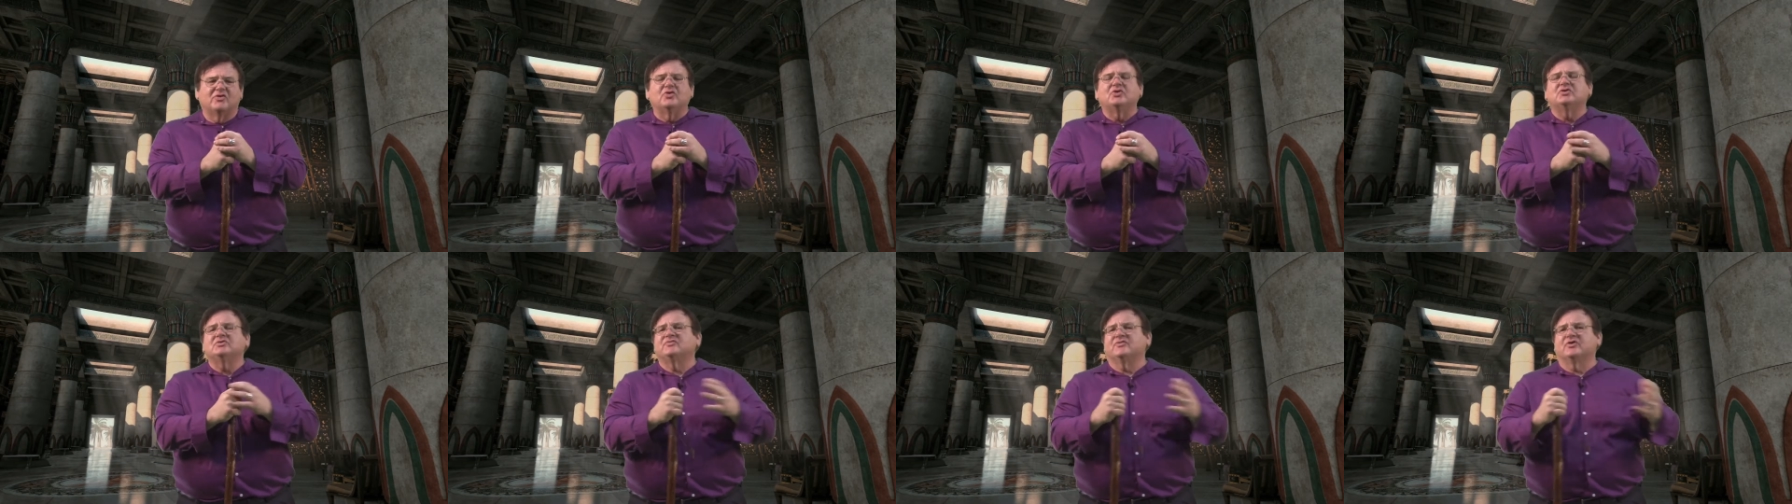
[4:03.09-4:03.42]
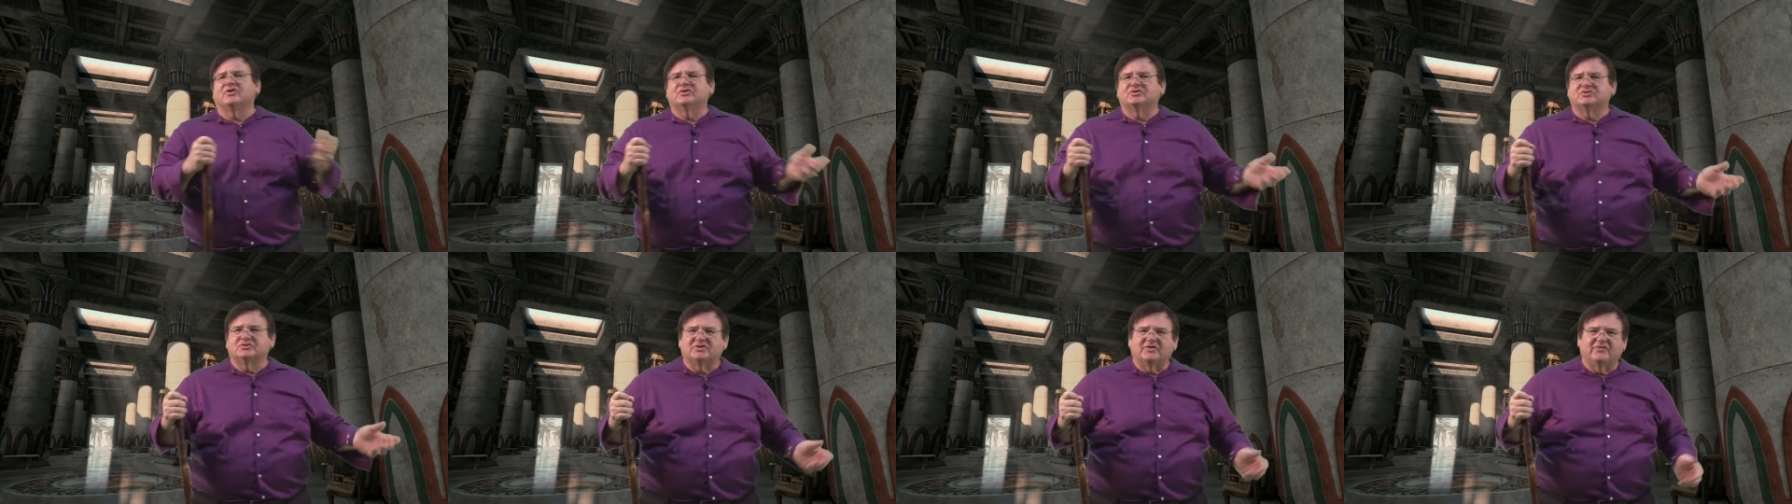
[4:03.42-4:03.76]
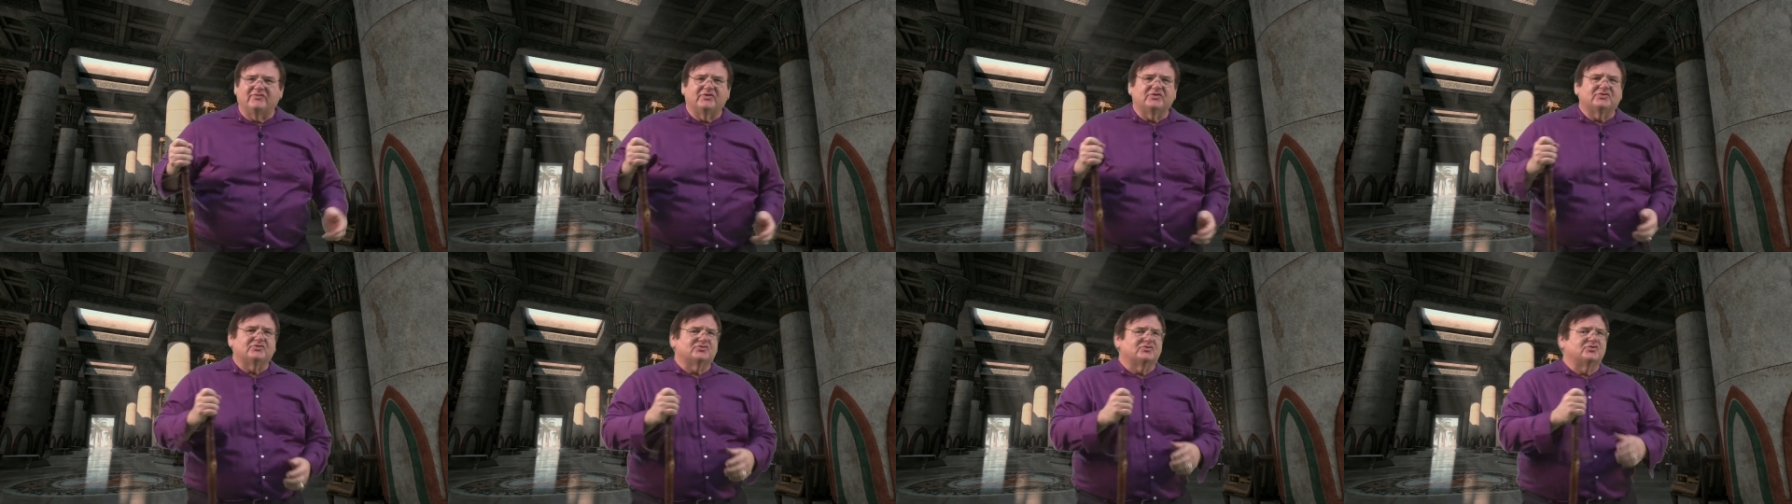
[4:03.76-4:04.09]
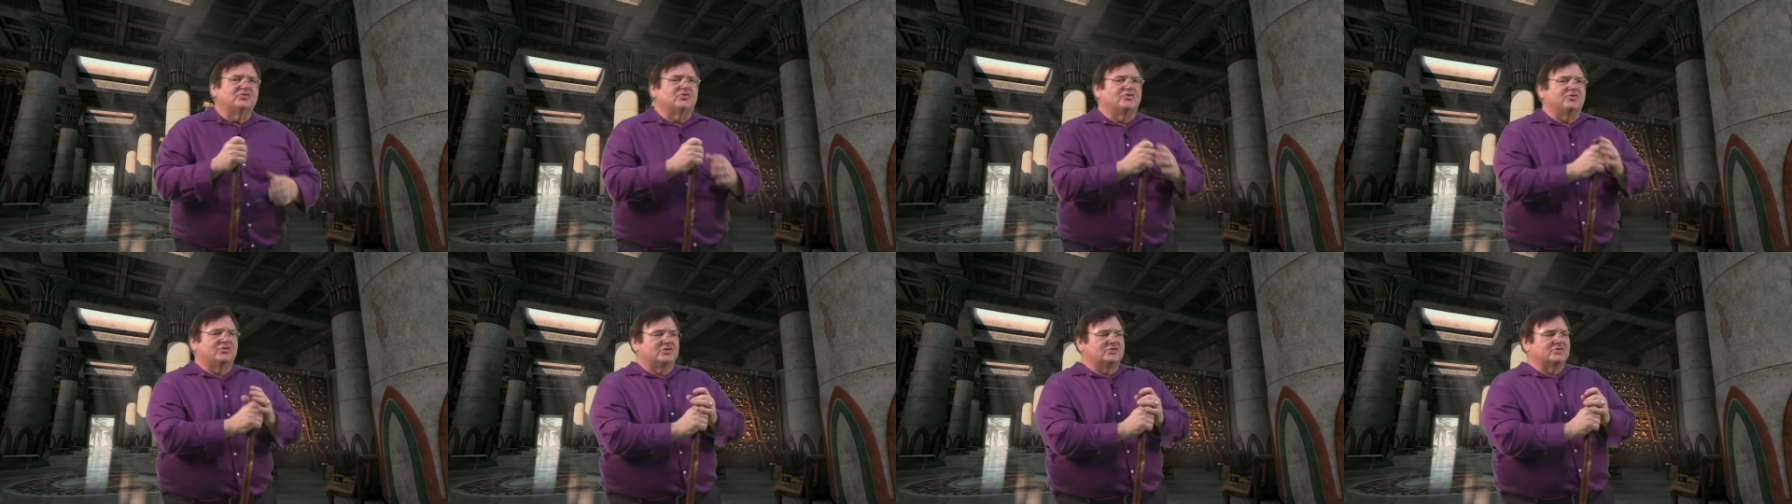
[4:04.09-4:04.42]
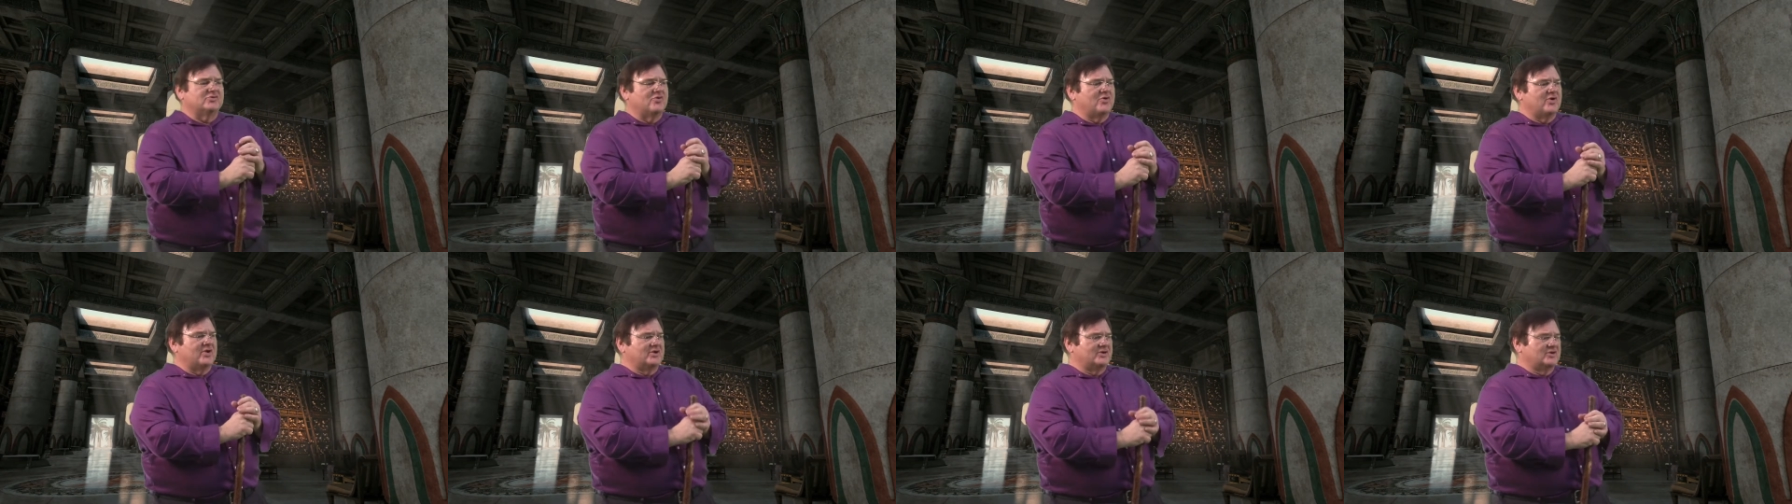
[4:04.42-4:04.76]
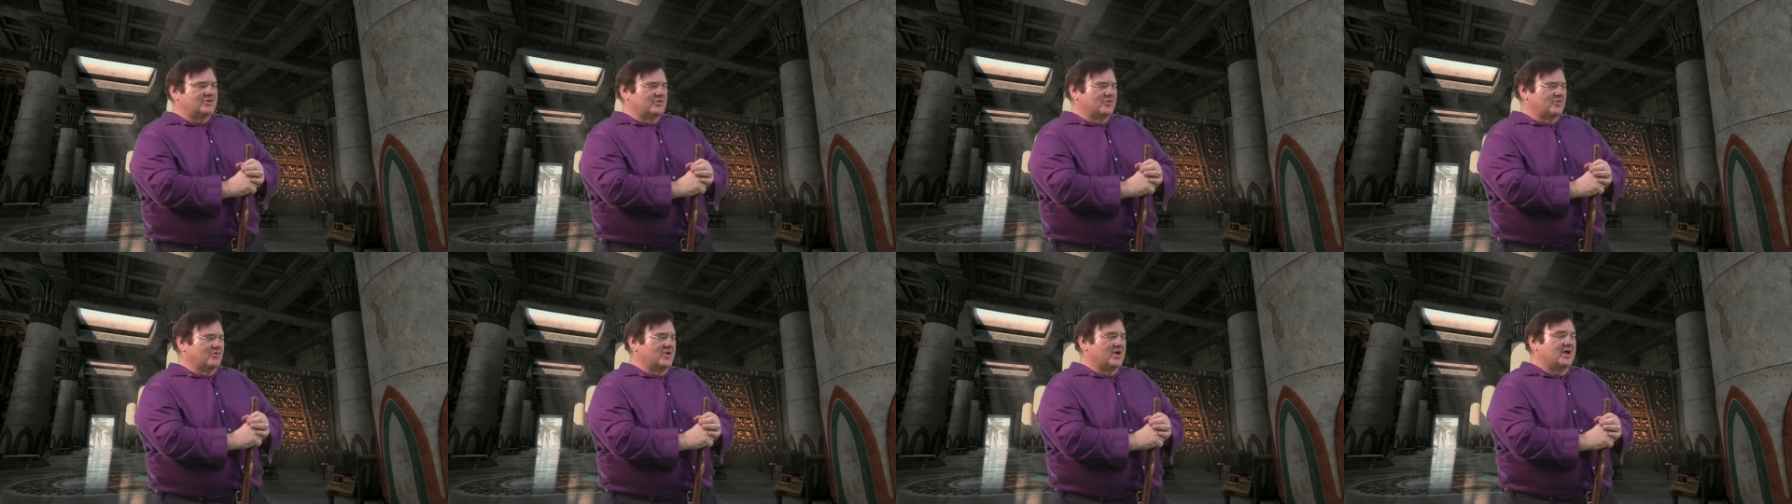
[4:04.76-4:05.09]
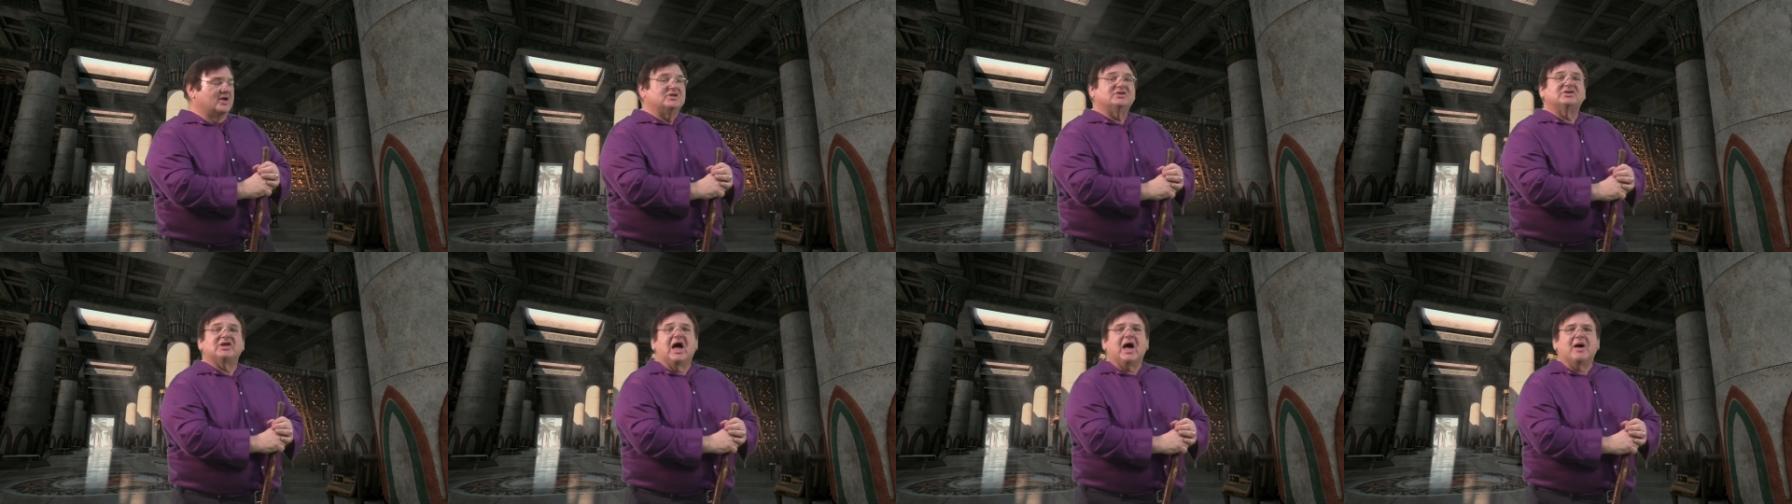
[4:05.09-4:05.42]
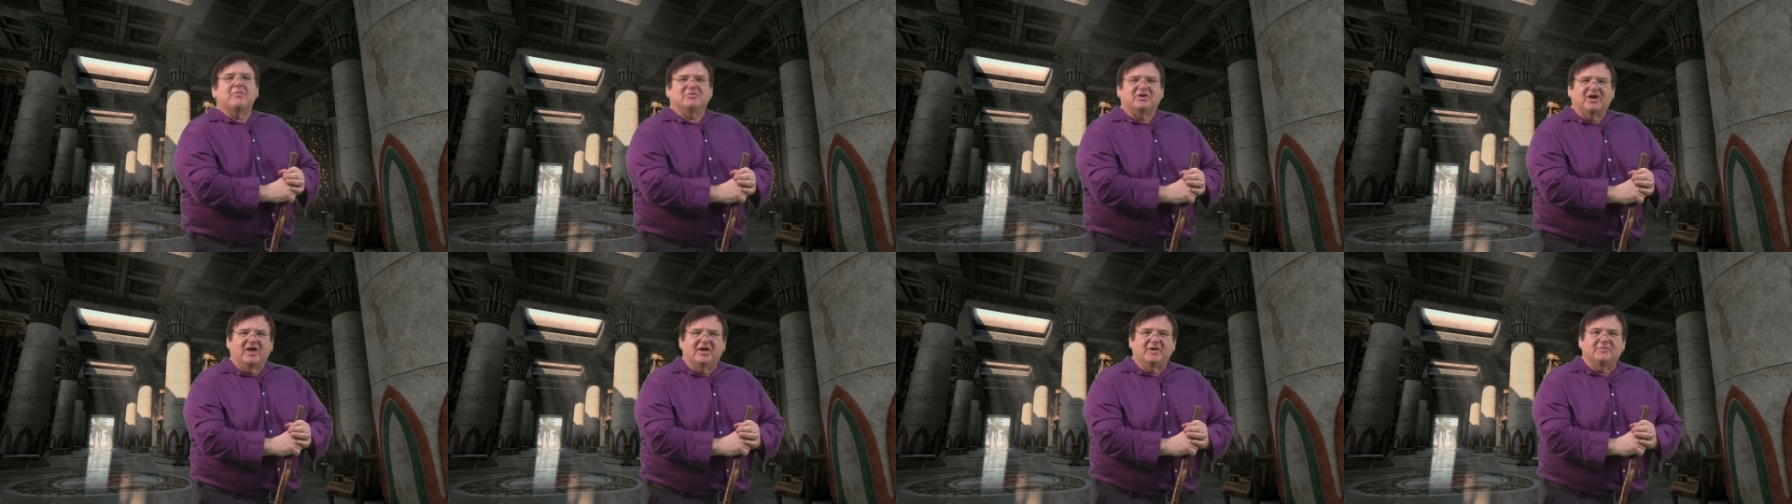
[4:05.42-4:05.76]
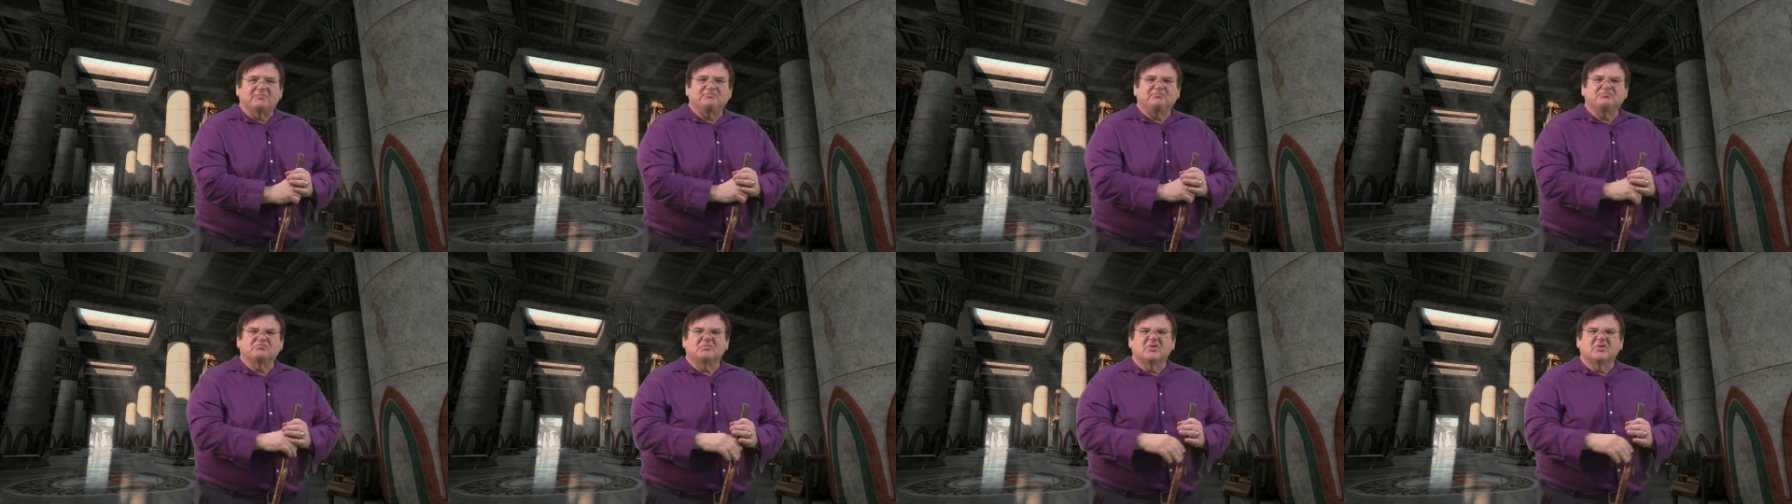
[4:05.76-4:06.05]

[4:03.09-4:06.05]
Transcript: whose version of the truth is going to uh, dominate.